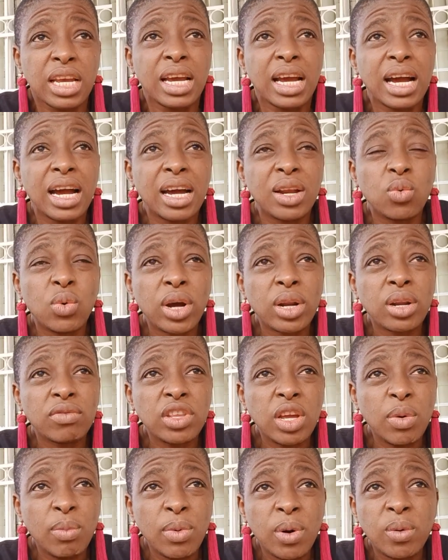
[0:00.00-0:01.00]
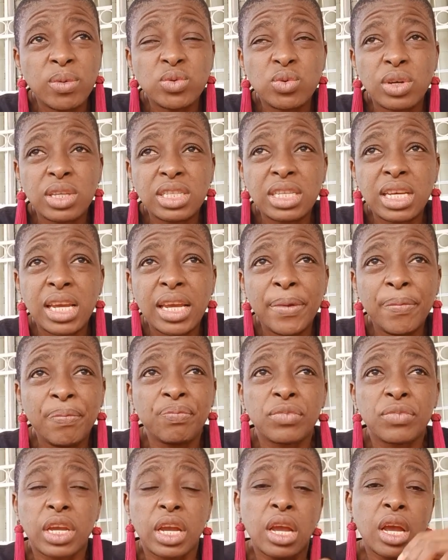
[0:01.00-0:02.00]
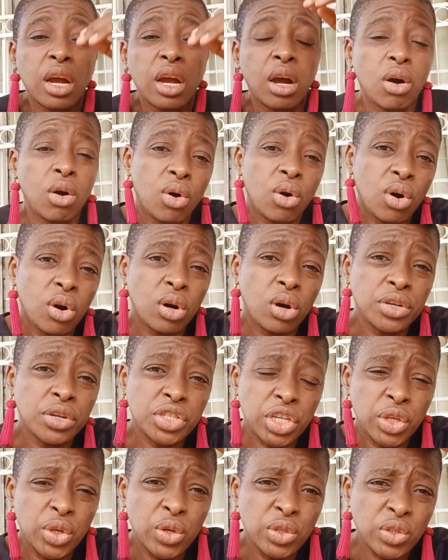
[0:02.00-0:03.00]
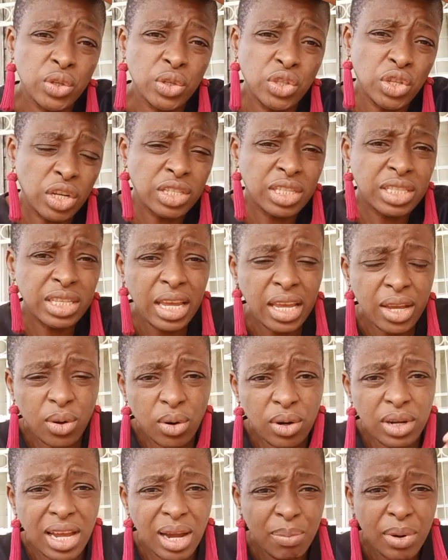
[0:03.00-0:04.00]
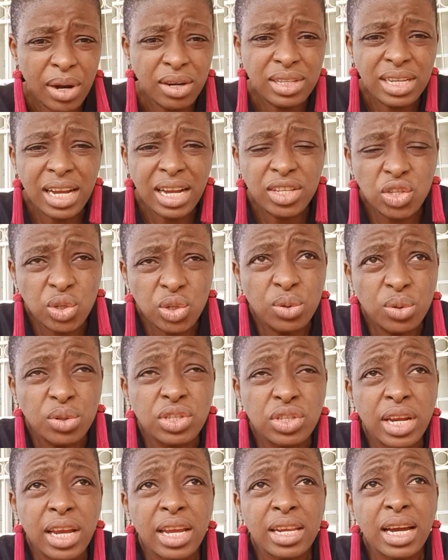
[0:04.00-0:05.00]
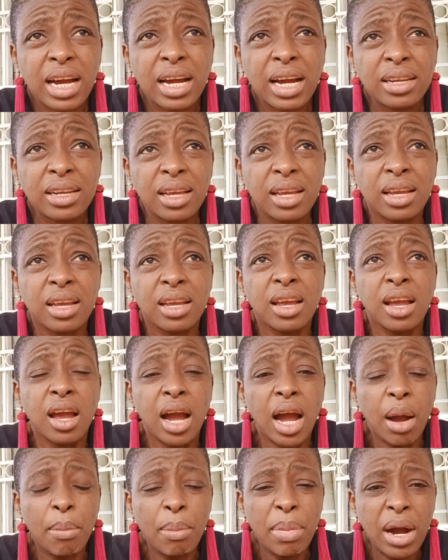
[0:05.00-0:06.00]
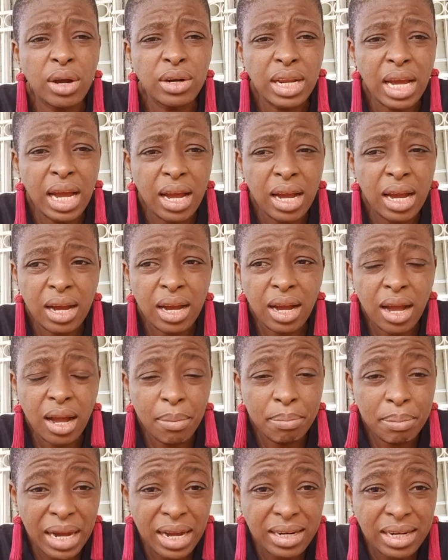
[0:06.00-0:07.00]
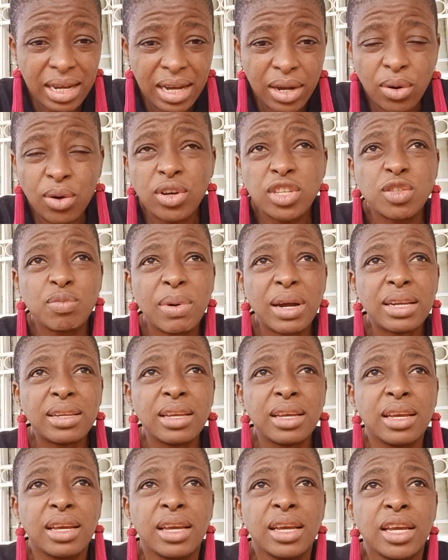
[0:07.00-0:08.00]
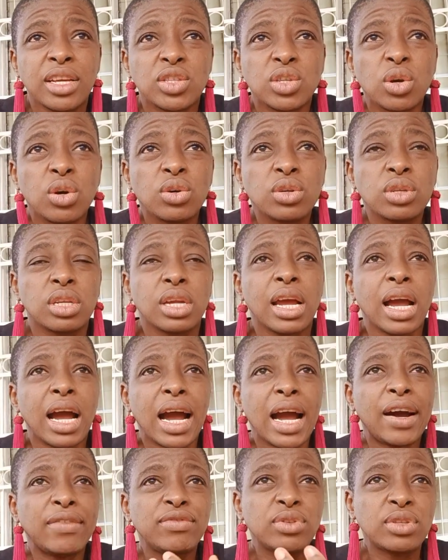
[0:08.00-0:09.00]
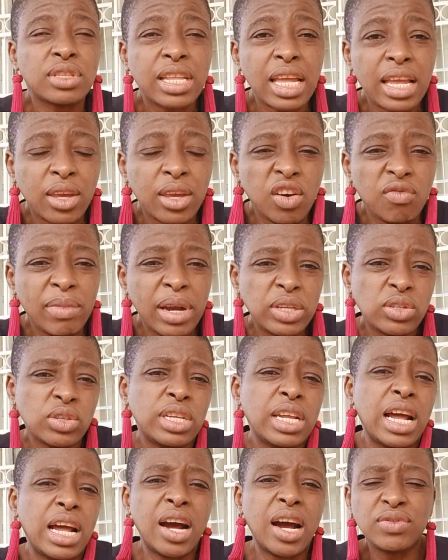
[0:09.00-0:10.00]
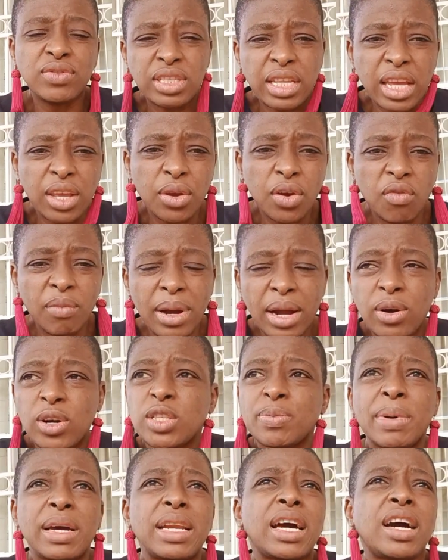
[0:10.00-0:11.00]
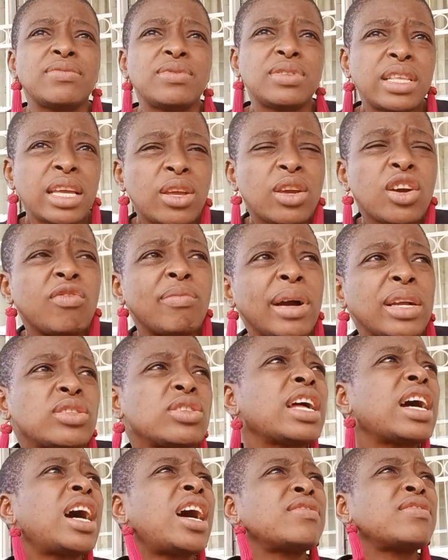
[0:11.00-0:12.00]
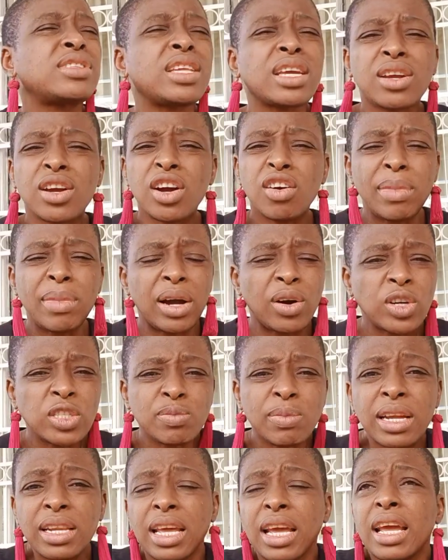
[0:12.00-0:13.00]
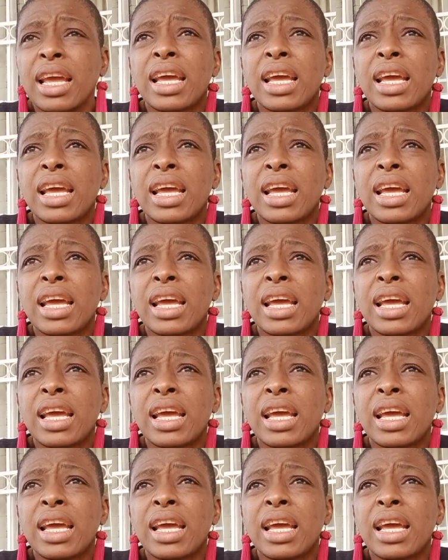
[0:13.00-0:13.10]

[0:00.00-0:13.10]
And one of the moms was saying, oh, she used to just think only about her children and about her man, her husband. So I have to take care of my children. I have to take care of my husband. I have to take care of my children. I have to take care of my husband.